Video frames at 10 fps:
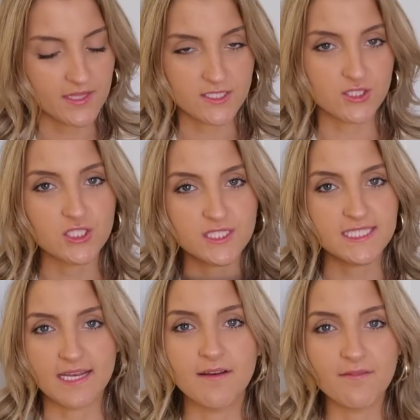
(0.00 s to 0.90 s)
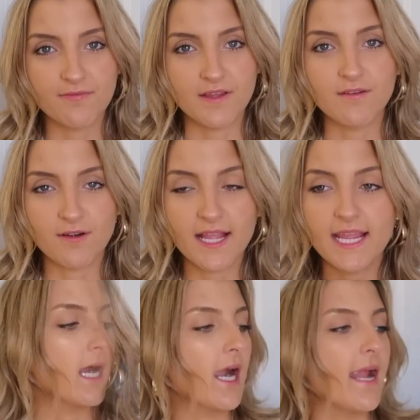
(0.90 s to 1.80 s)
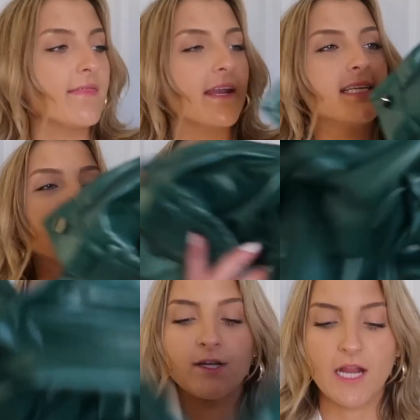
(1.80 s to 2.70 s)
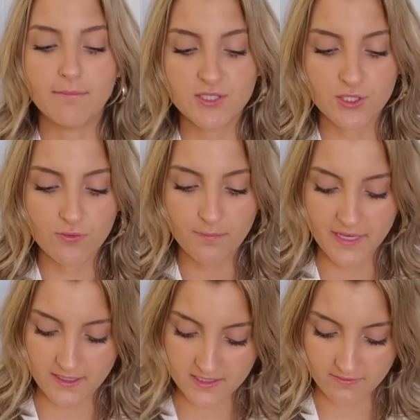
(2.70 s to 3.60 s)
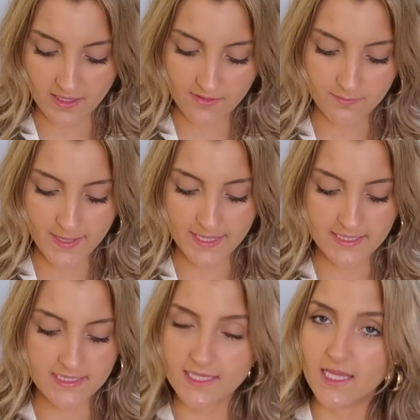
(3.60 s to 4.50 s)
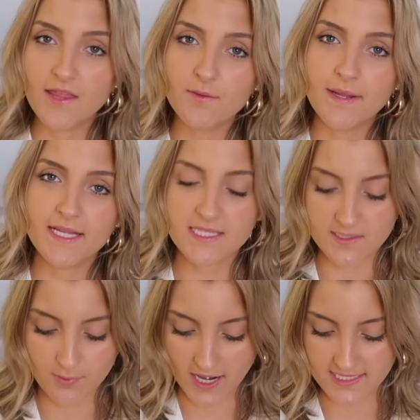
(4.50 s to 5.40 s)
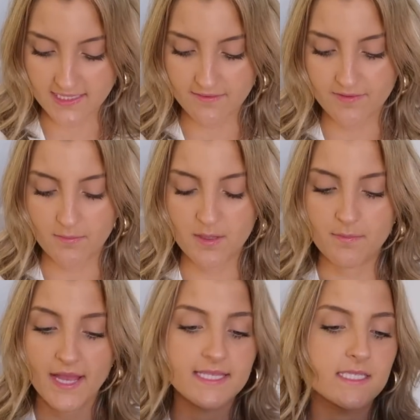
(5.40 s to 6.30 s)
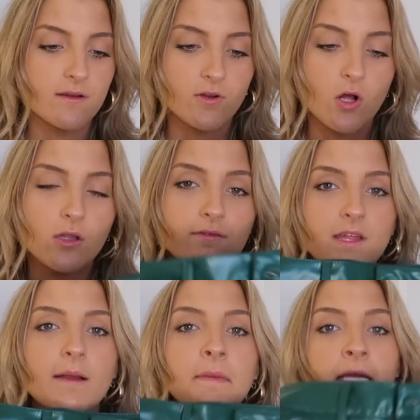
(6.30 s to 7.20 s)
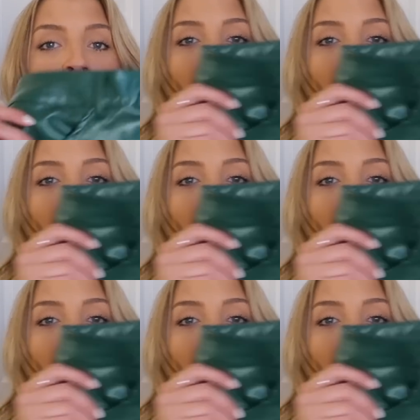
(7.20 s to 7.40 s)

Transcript: They just didn't fit right. All right, and then I did go ahead and grab two pairs of leather pants. The leather pants surprisingly fit me best of all of them.